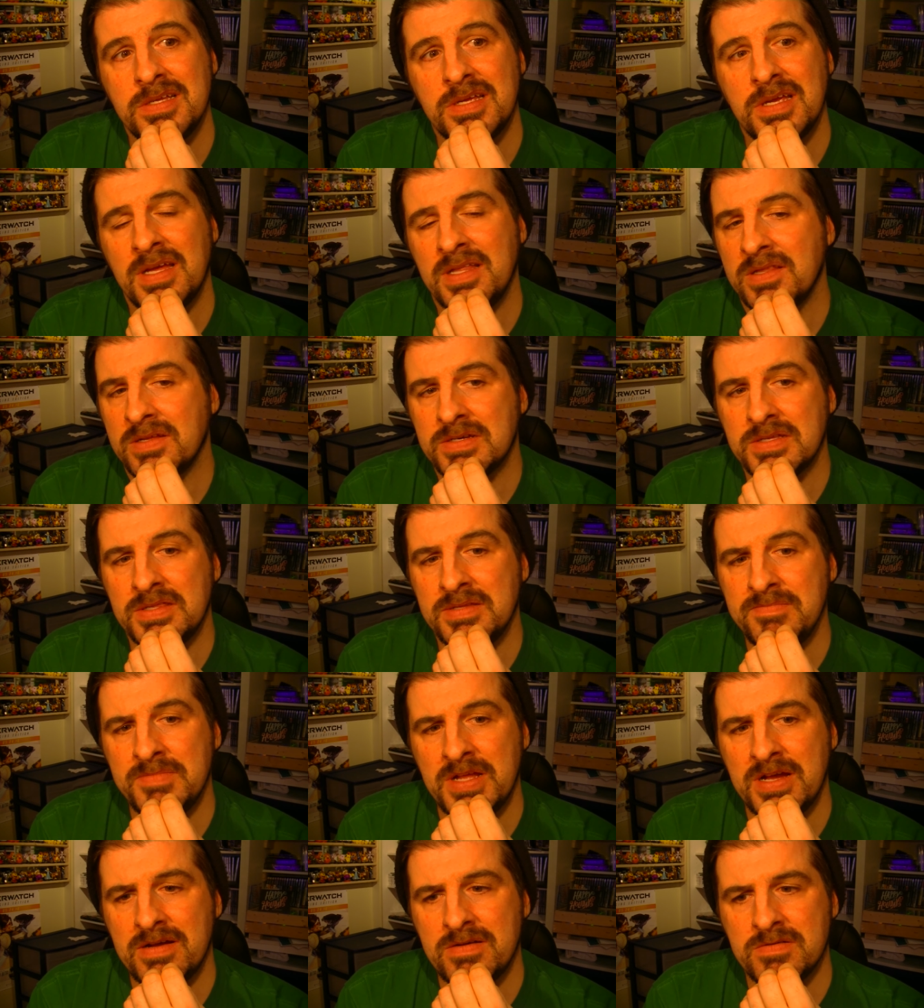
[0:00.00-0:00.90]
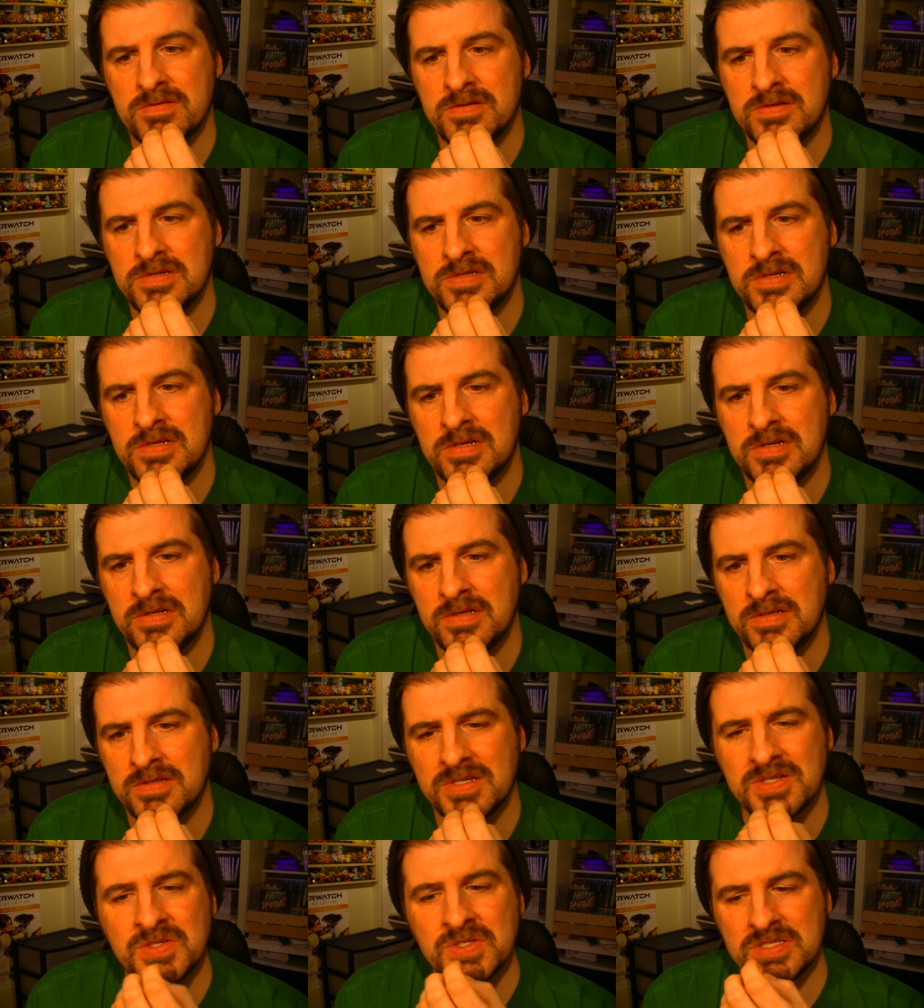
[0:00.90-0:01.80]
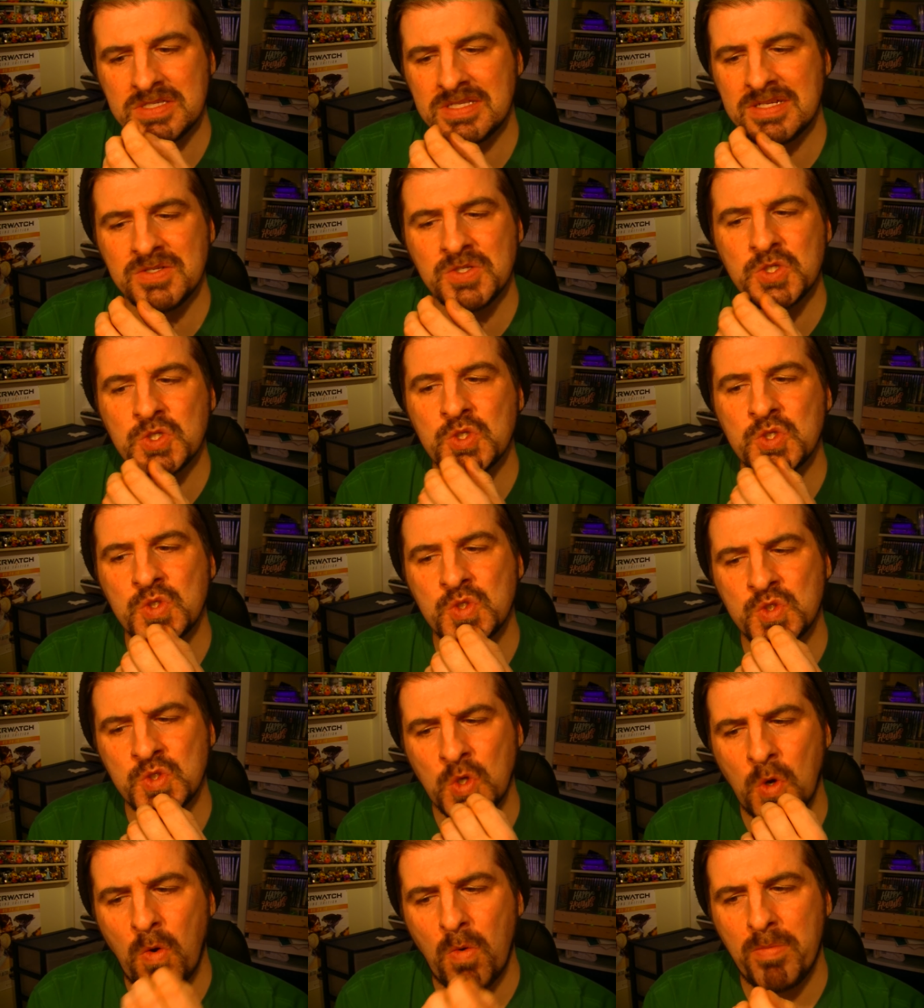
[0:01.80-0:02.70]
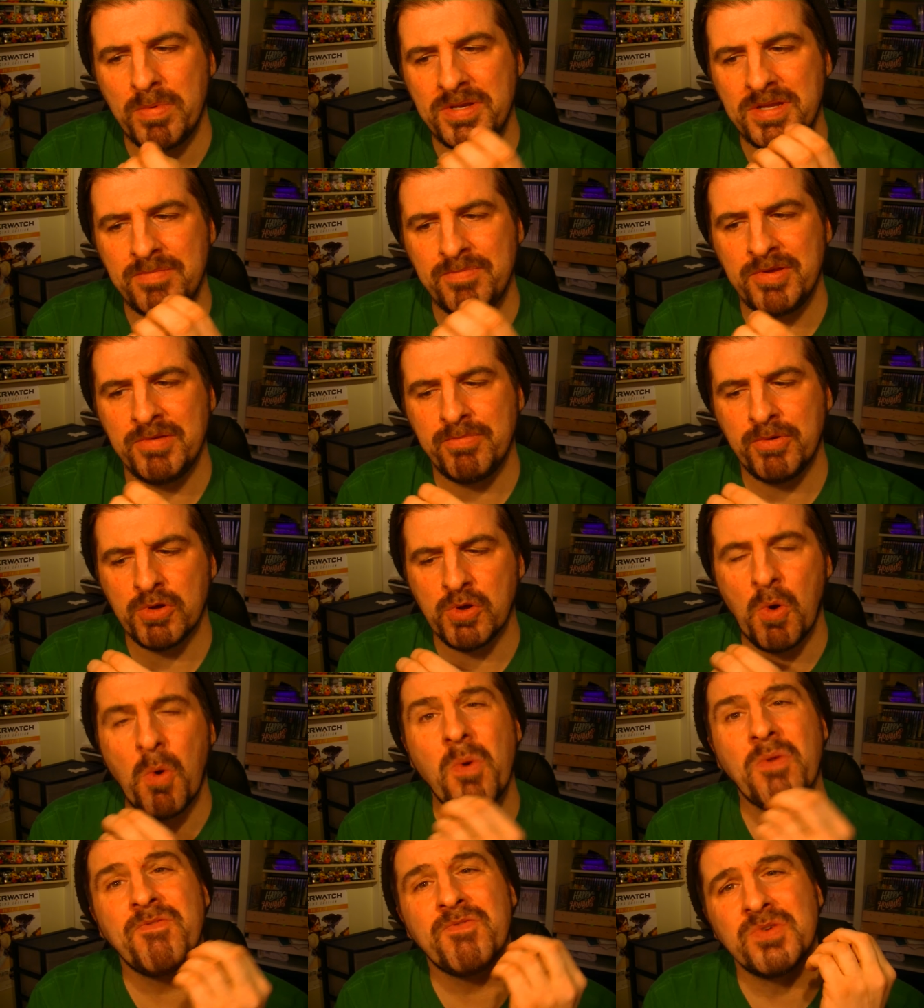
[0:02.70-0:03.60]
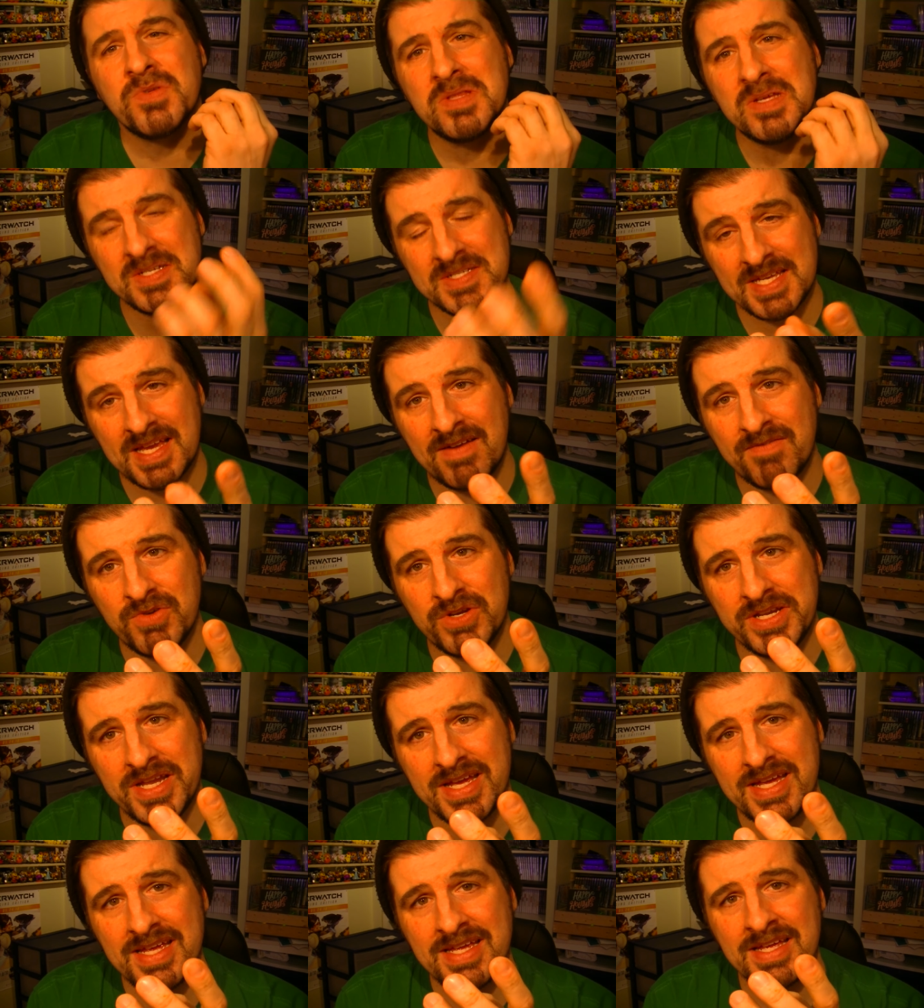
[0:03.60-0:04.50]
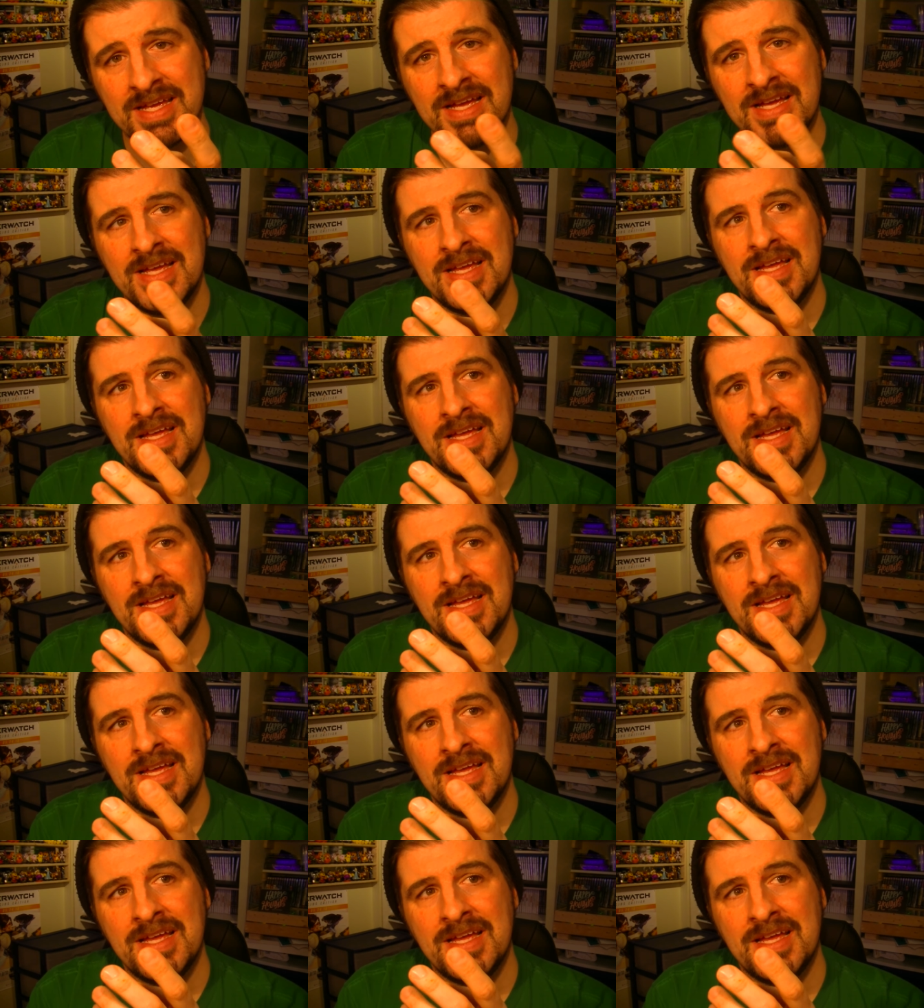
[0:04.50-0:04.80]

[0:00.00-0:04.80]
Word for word: And look at them now. There's, there's so many people going for this every day